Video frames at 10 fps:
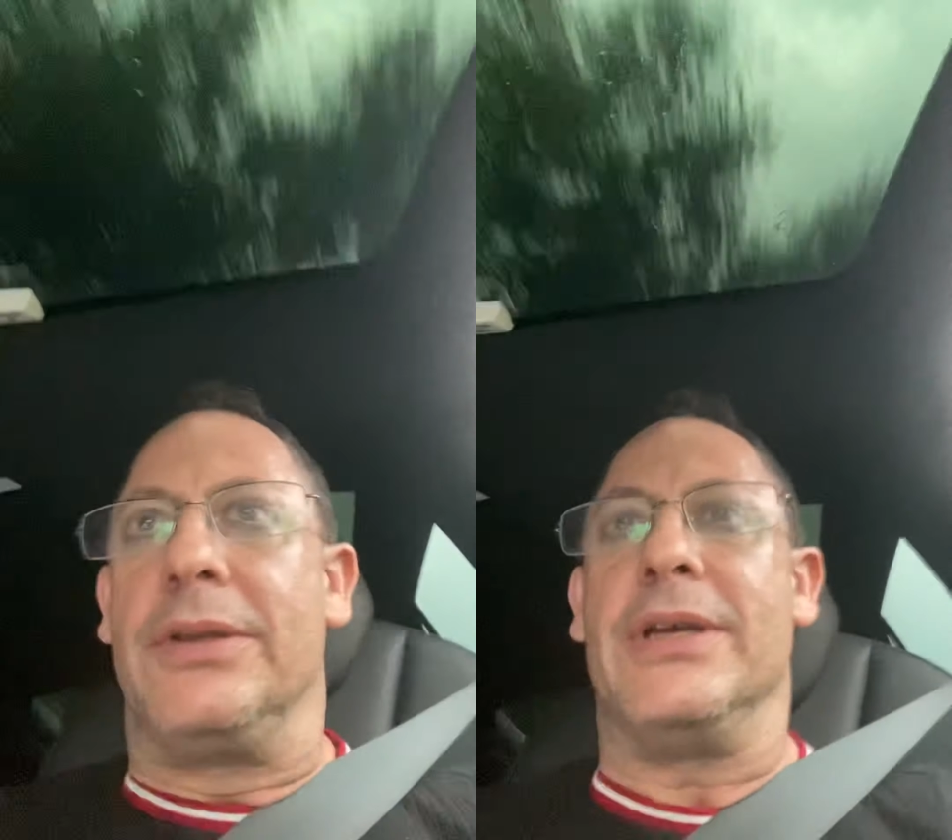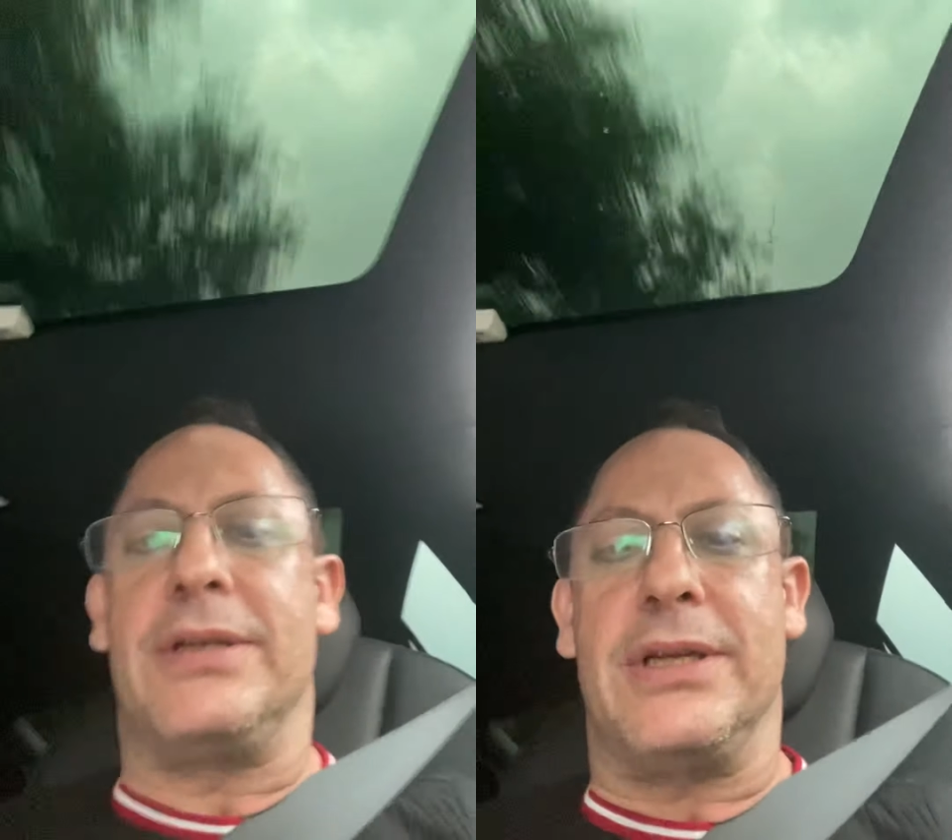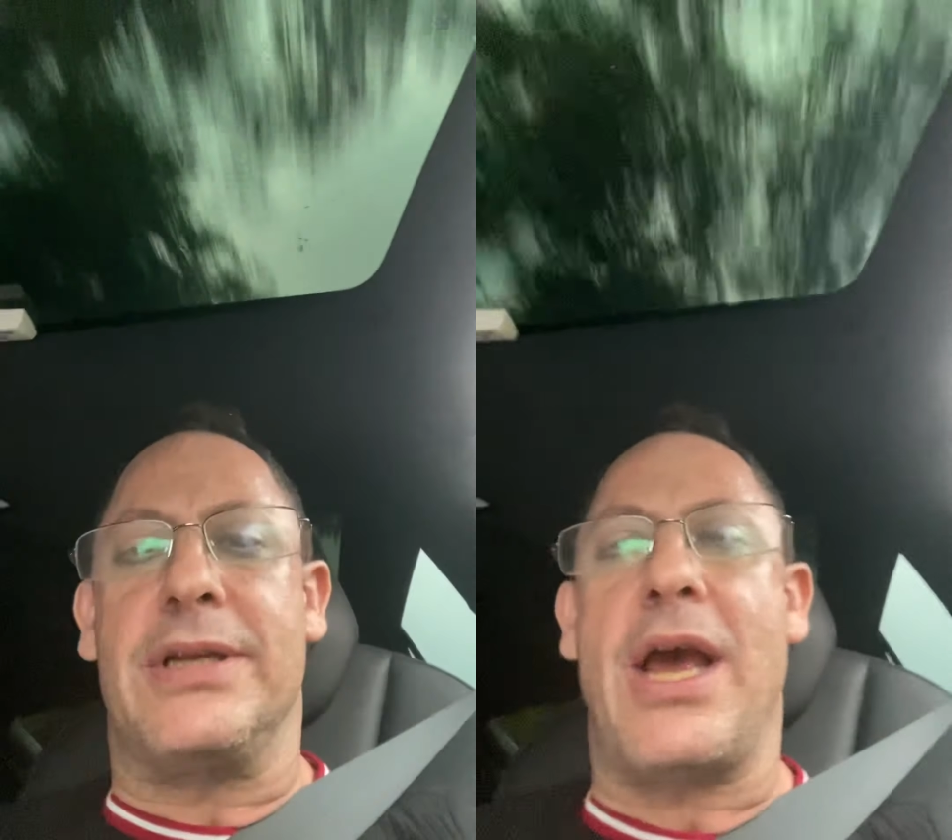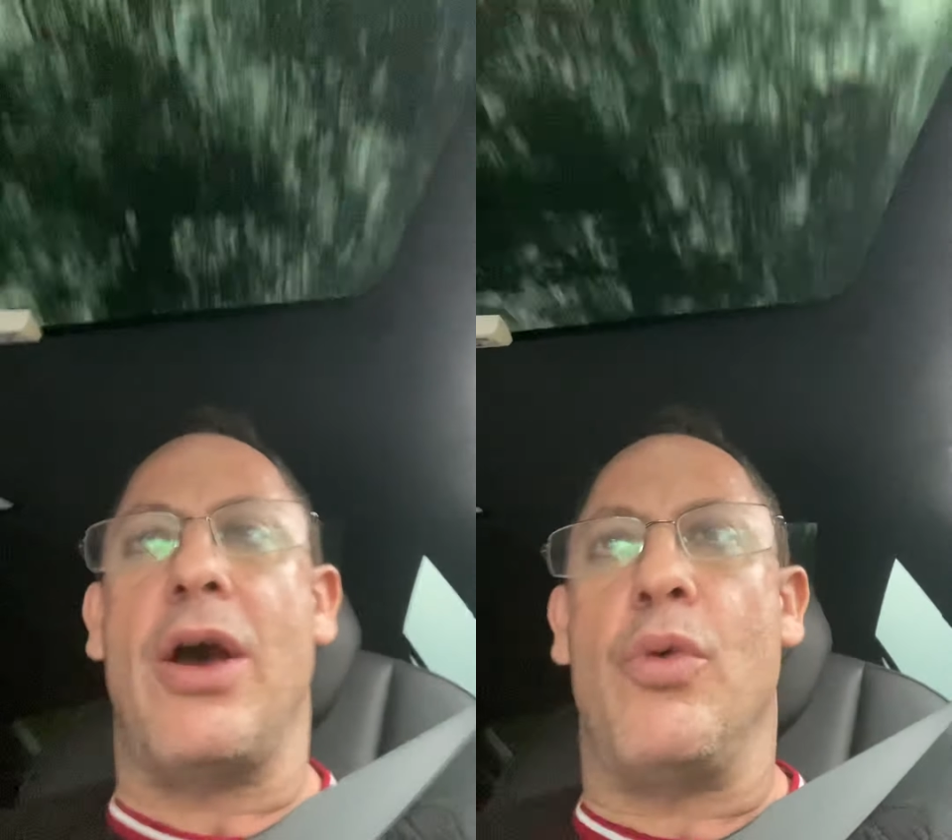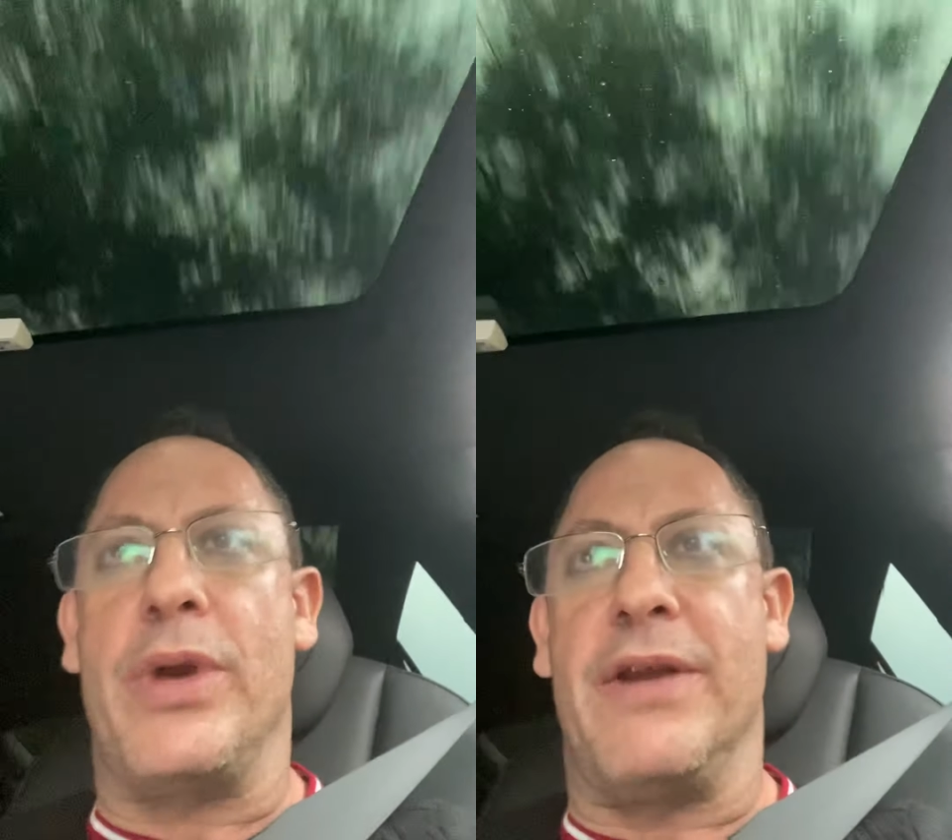This is
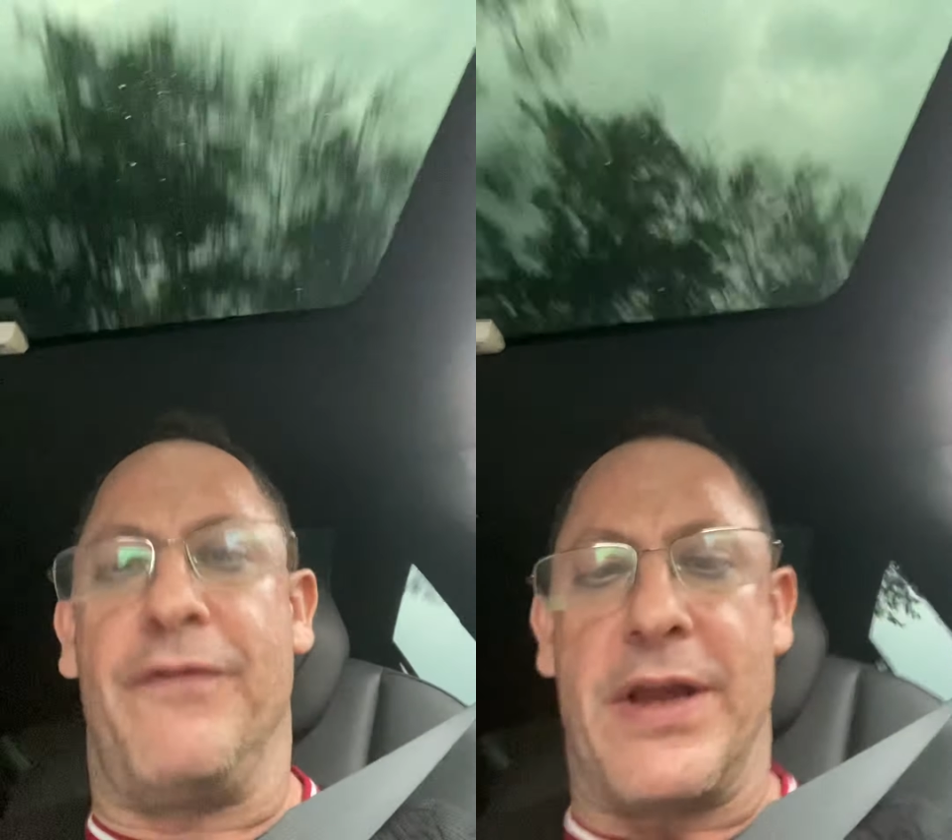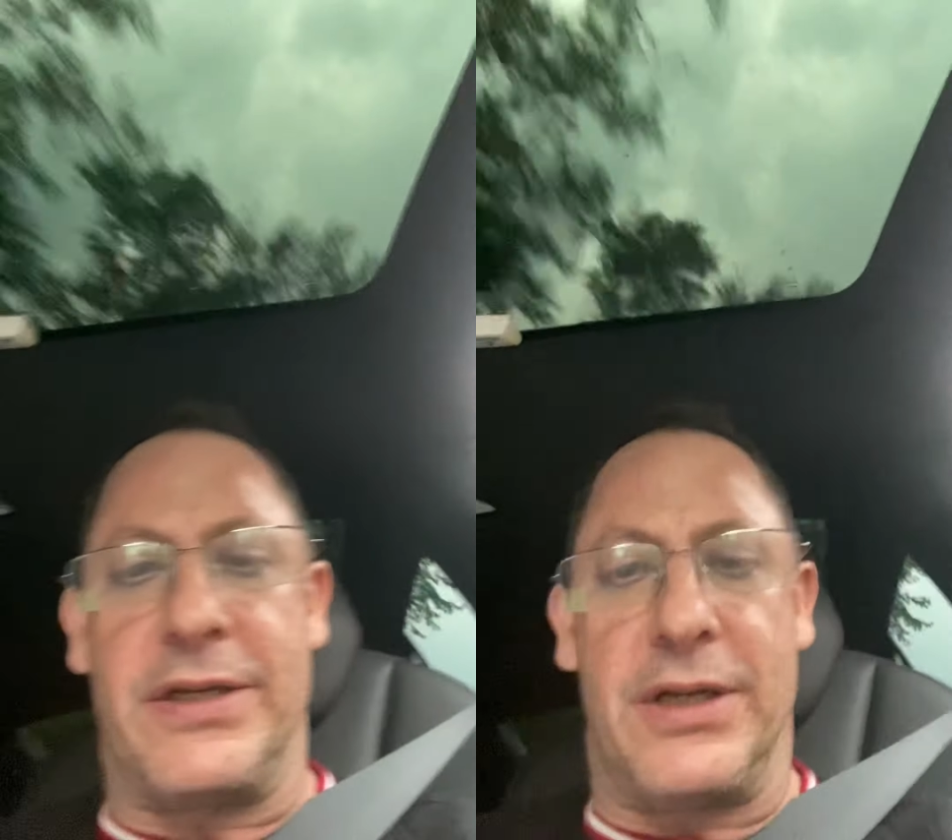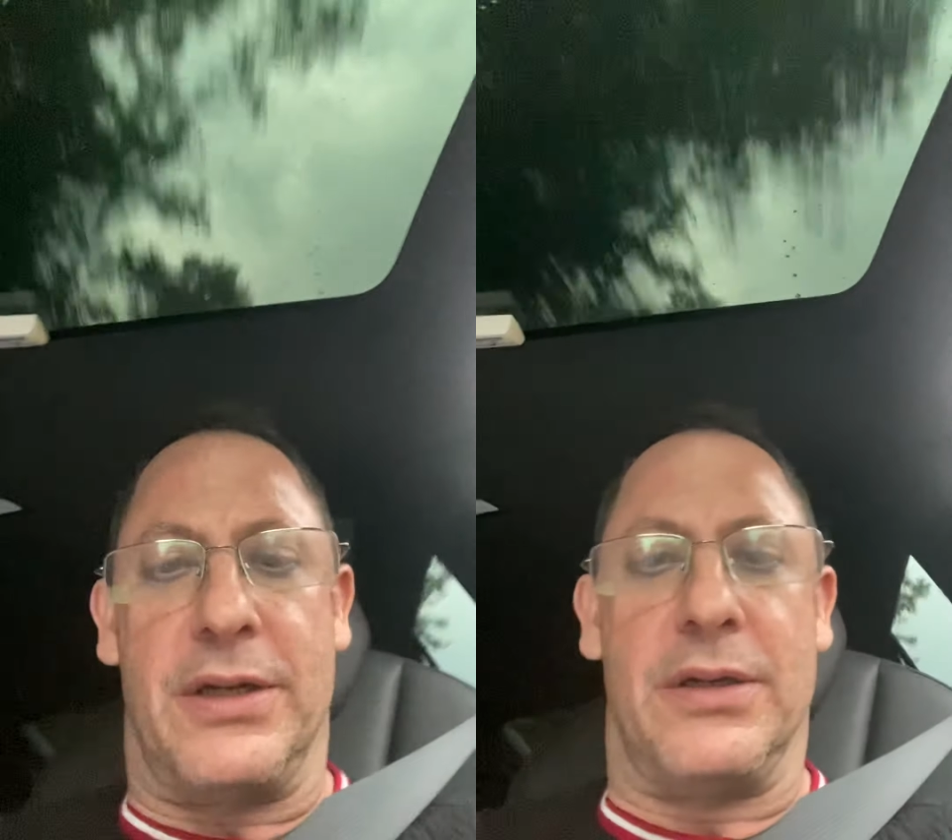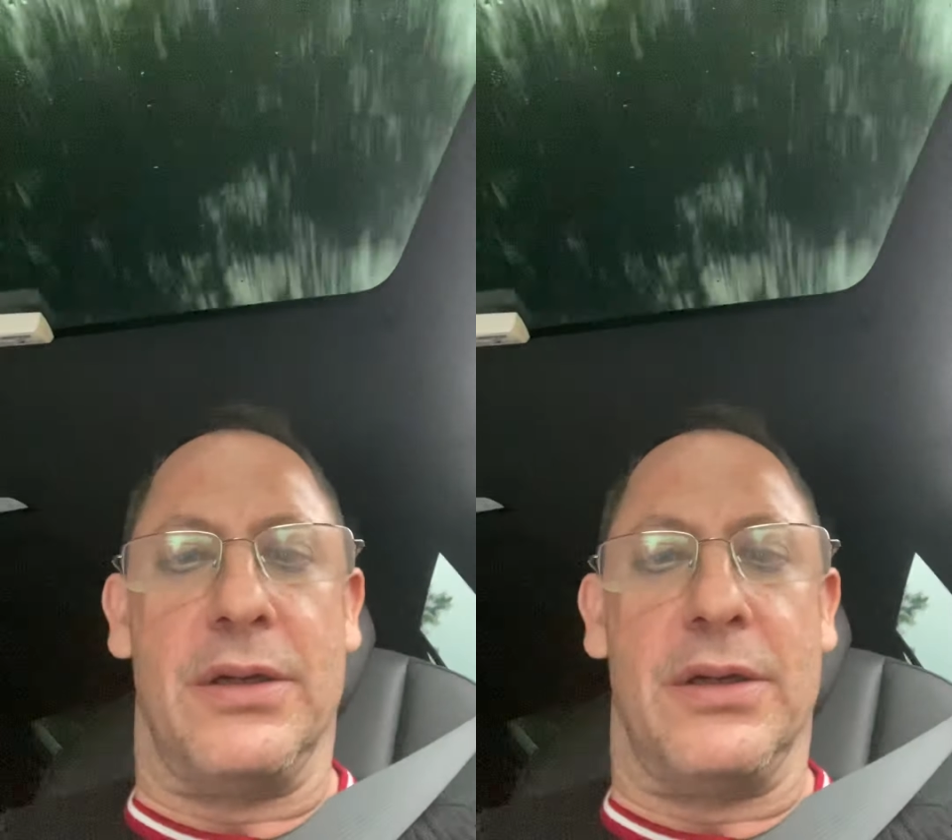how we invented